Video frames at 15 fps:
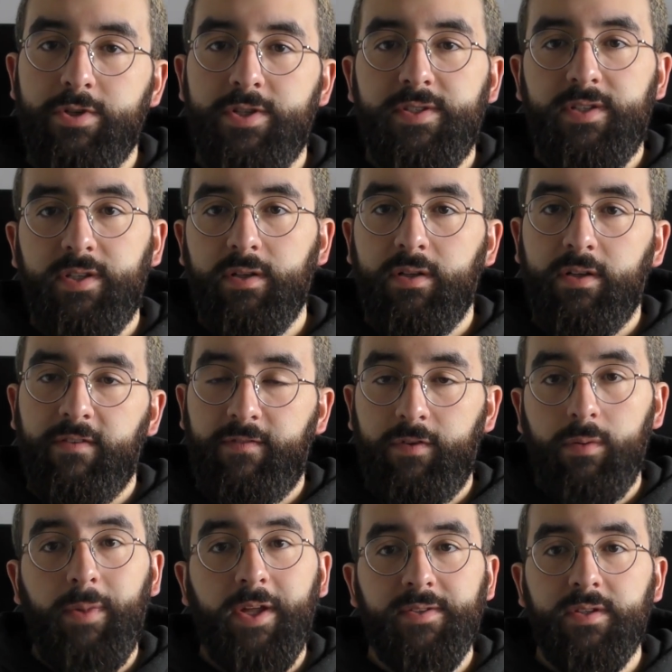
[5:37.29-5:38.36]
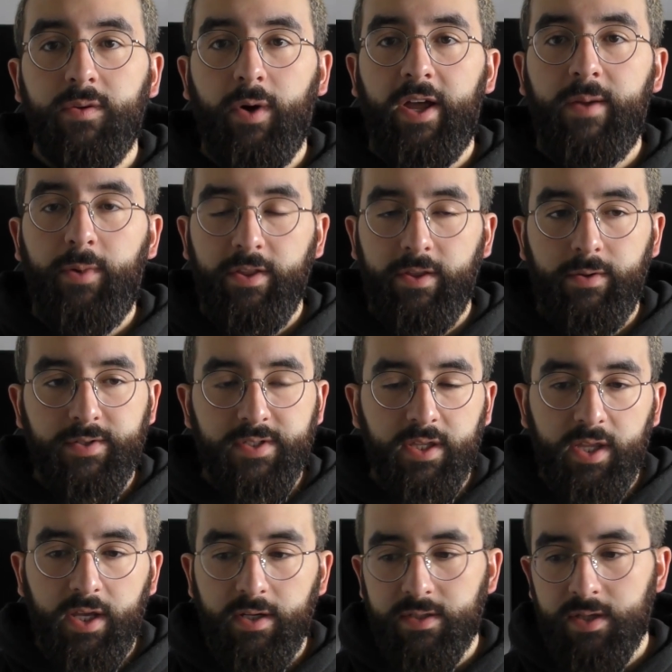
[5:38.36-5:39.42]
which is still a few months away by the looks
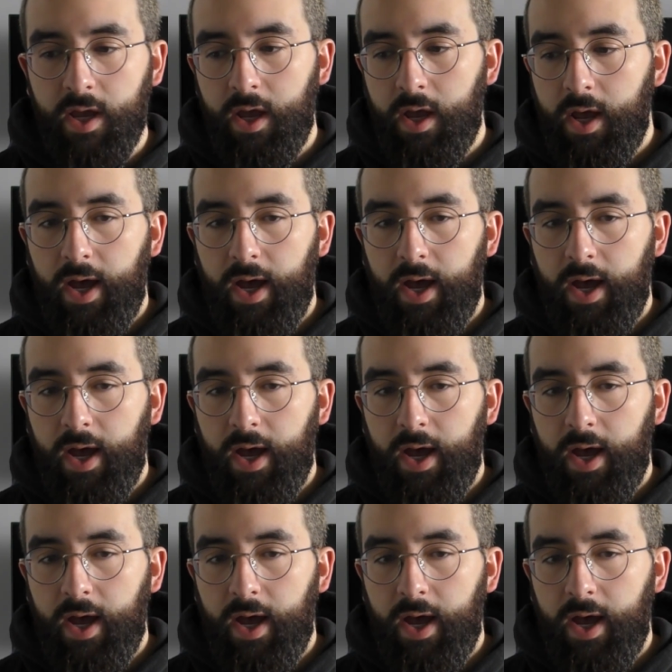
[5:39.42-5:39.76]
of things,